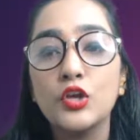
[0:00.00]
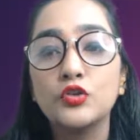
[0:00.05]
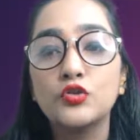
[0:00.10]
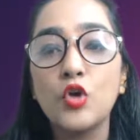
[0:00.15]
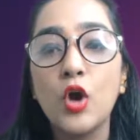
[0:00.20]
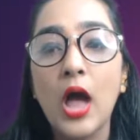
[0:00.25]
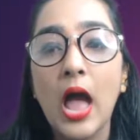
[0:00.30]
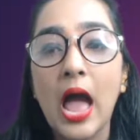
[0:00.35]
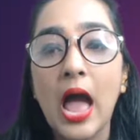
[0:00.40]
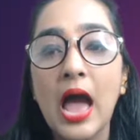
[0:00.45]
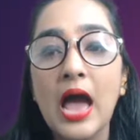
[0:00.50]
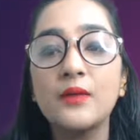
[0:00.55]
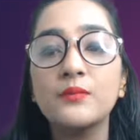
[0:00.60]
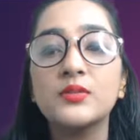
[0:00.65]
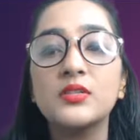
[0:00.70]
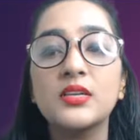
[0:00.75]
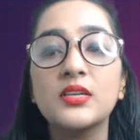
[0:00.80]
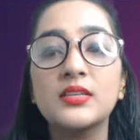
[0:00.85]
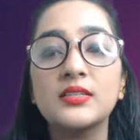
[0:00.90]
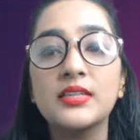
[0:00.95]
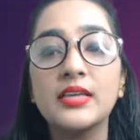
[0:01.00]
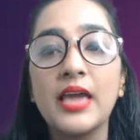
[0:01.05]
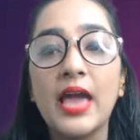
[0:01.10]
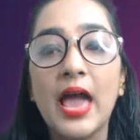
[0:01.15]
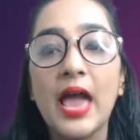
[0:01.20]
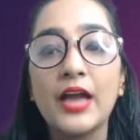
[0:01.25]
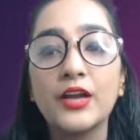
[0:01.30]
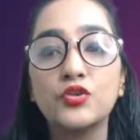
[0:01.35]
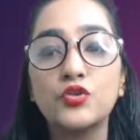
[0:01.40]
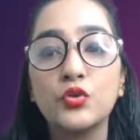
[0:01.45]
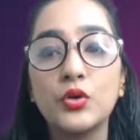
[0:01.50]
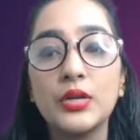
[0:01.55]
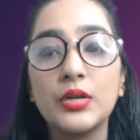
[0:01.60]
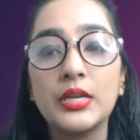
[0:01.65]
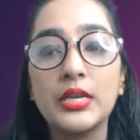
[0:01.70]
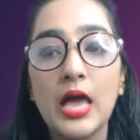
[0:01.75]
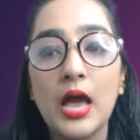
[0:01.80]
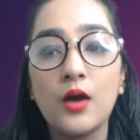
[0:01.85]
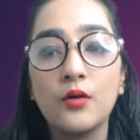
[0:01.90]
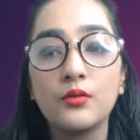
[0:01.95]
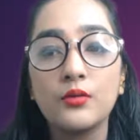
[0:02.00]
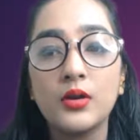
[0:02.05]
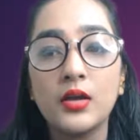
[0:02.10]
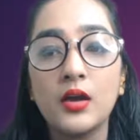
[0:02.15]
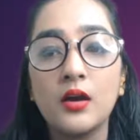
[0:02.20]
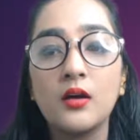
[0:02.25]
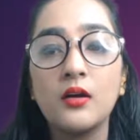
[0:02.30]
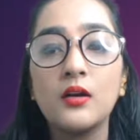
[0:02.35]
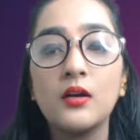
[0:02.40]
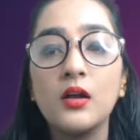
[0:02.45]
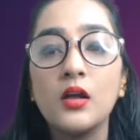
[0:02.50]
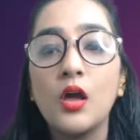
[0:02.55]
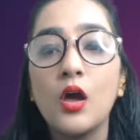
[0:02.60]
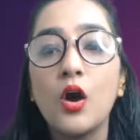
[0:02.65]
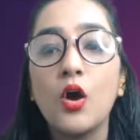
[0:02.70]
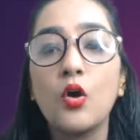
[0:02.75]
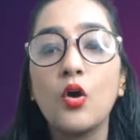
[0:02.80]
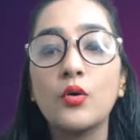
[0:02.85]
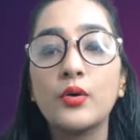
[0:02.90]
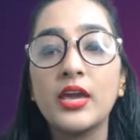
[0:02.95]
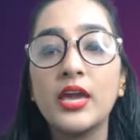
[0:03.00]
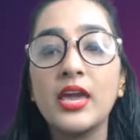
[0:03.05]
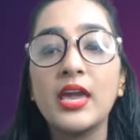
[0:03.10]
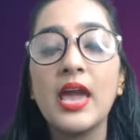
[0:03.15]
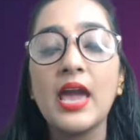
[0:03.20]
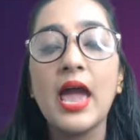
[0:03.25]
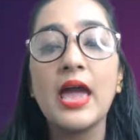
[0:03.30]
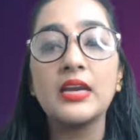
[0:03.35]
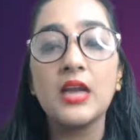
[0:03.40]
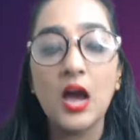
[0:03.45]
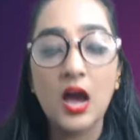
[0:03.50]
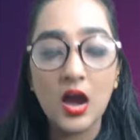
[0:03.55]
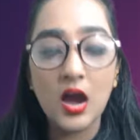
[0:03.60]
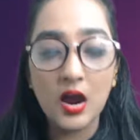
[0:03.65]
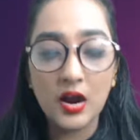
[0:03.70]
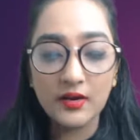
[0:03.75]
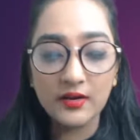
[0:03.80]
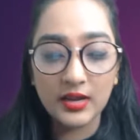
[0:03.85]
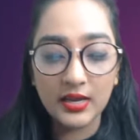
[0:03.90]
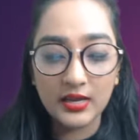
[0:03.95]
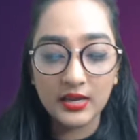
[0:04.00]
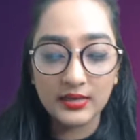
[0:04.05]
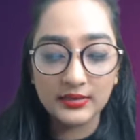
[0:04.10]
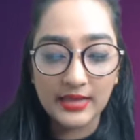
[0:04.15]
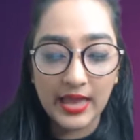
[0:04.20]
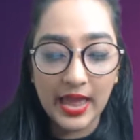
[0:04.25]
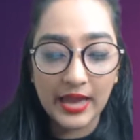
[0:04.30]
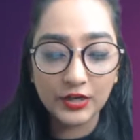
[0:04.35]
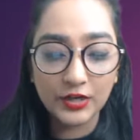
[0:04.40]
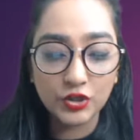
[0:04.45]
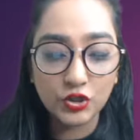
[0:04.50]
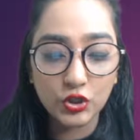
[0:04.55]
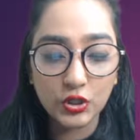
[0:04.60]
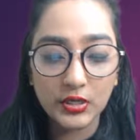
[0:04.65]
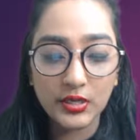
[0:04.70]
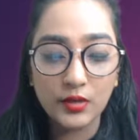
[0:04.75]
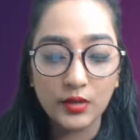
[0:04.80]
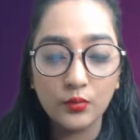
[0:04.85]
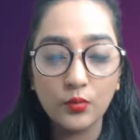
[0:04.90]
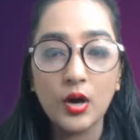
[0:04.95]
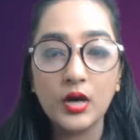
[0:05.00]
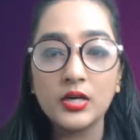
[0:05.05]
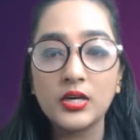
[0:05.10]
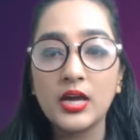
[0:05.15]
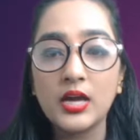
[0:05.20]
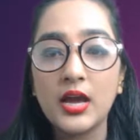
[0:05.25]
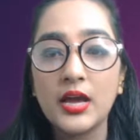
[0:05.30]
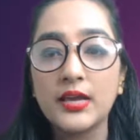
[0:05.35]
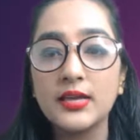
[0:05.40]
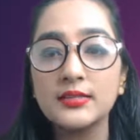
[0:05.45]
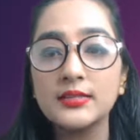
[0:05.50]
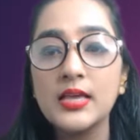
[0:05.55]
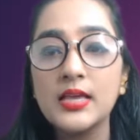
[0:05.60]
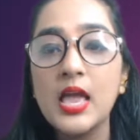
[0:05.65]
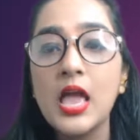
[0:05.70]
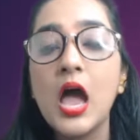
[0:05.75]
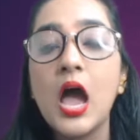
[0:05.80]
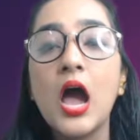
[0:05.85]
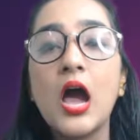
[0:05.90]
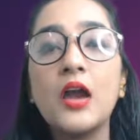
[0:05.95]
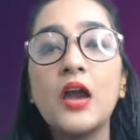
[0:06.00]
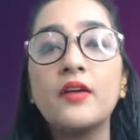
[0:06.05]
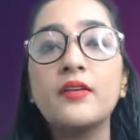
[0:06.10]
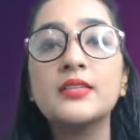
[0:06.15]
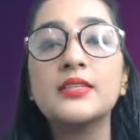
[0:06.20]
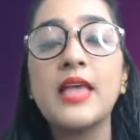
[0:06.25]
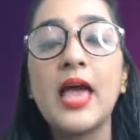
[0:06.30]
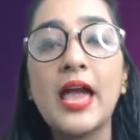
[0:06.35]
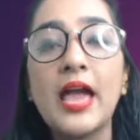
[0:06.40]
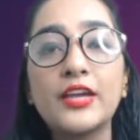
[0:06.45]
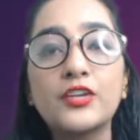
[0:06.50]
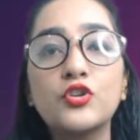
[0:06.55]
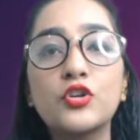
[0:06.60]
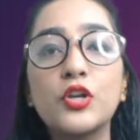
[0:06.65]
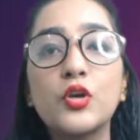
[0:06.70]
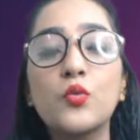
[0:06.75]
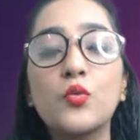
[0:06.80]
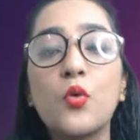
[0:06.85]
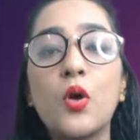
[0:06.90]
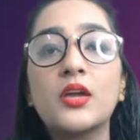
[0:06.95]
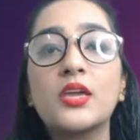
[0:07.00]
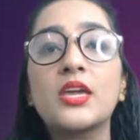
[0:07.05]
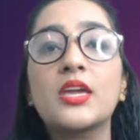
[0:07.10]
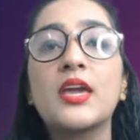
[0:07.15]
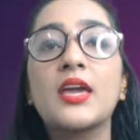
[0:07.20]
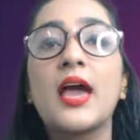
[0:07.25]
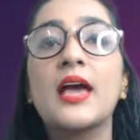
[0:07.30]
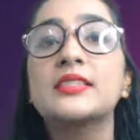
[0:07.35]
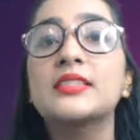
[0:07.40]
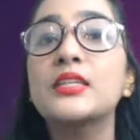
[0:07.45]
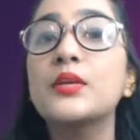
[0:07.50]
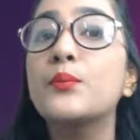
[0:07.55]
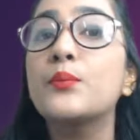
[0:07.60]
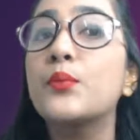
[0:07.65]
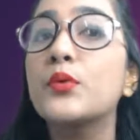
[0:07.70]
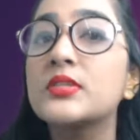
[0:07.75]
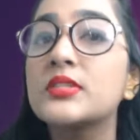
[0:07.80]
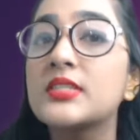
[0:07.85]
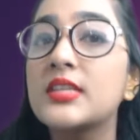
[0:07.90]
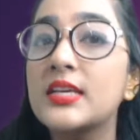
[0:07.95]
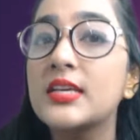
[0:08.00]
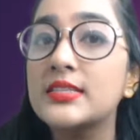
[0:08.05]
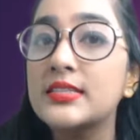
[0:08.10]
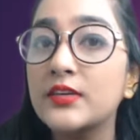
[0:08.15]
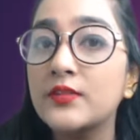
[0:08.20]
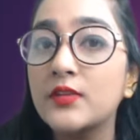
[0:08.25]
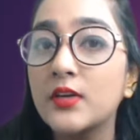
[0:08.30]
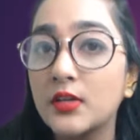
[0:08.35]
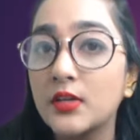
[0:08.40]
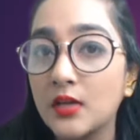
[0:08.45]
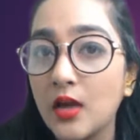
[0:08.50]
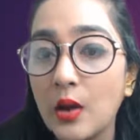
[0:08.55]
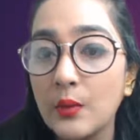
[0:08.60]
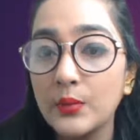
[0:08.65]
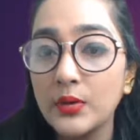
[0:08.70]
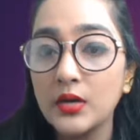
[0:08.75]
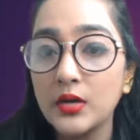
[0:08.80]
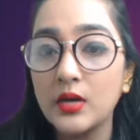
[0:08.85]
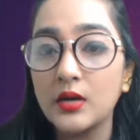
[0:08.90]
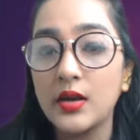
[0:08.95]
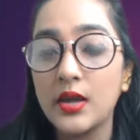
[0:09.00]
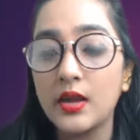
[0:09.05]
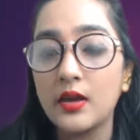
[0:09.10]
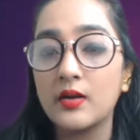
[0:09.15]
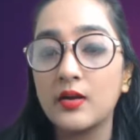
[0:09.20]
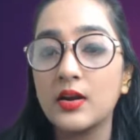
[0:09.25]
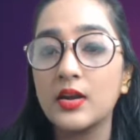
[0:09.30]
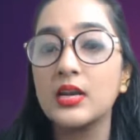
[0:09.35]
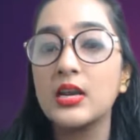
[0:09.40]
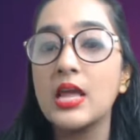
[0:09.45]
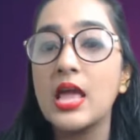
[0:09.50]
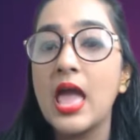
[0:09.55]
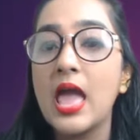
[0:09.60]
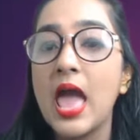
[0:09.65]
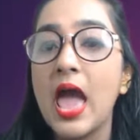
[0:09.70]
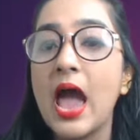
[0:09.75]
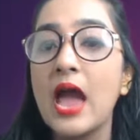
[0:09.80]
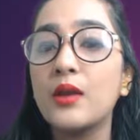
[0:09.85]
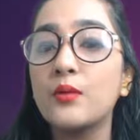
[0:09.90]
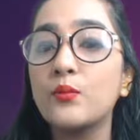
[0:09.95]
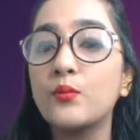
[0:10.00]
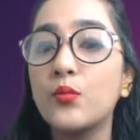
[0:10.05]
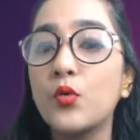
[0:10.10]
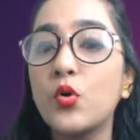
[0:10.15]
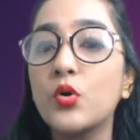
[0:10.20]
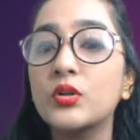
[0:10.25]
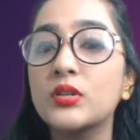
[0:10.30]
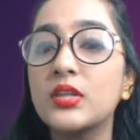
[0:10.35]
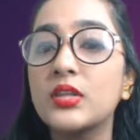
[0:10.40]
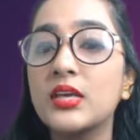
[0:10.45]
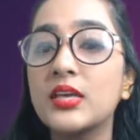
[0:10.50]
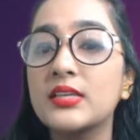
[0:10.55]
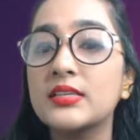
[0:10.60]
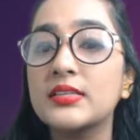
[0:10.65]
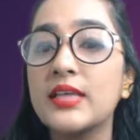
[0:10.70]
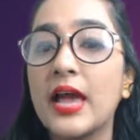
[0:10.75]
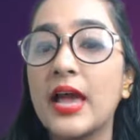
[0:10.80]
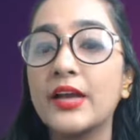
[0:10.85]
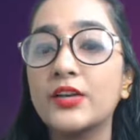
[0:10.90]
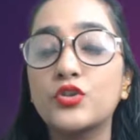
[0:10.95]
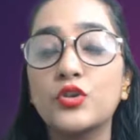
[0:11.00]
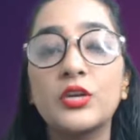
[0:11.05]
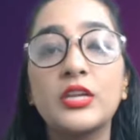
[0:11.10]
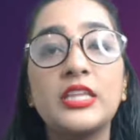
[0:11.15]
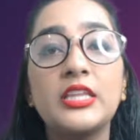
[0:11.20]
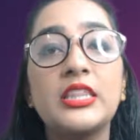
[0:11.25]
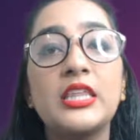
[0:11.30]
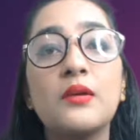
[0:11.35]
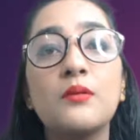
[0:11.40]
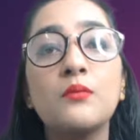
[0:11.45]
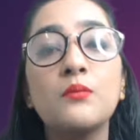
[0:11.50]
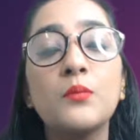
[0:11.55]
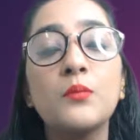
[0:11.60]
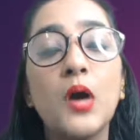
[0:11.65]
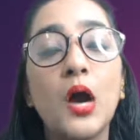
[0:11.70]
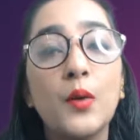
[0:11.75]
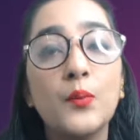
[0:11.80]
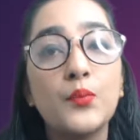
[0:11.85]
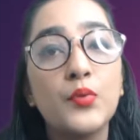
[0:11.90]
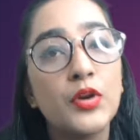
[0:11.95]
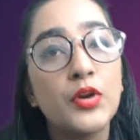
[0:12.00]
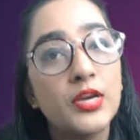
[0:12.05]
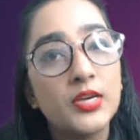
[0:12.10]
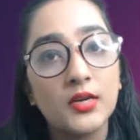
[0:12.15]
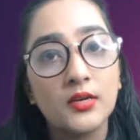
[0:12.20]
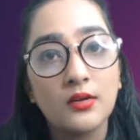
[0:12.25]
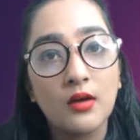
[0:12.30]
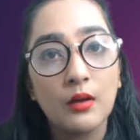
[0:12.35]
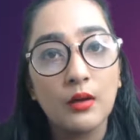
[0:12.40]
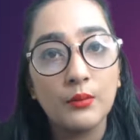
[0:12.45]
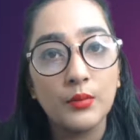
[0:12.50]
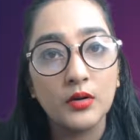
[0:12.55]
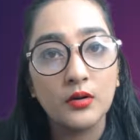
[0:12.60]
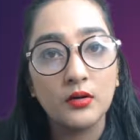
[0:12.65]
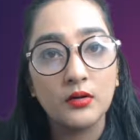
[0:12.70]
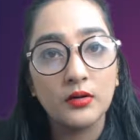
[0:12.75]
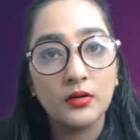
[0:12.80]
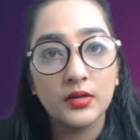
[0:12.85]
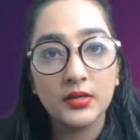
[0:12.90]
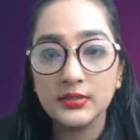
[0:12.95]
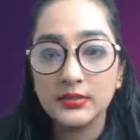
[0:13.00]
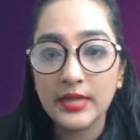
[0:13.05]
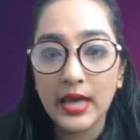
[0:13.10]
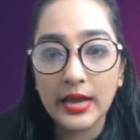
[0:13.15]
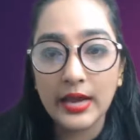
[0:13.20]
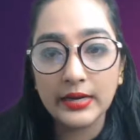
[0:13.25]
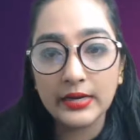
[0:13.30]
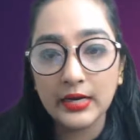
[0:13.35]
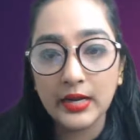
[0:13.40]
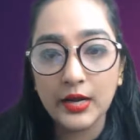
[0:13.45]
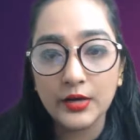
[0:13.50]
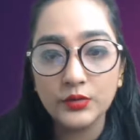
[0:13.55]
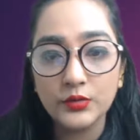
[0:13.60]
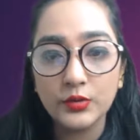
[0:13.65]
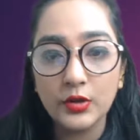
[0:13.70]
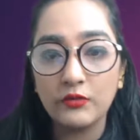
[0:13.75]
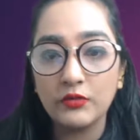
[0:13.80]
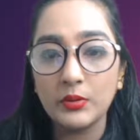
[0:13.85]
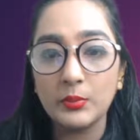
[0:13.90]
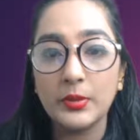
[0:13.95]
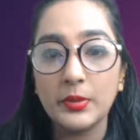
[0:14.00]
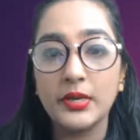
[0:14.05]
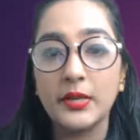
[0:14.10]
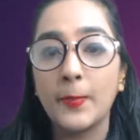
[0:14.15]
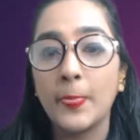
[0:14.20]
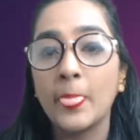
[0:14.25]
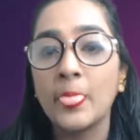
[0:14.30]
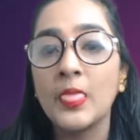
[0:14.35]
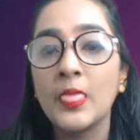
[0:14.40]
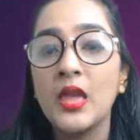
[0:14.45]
So arms is the actual noun here. Okay, and her is actually what, guys? Her is actually working as the possessive determiner herein, and both is actually the predeterminer. Is that clear to everybody?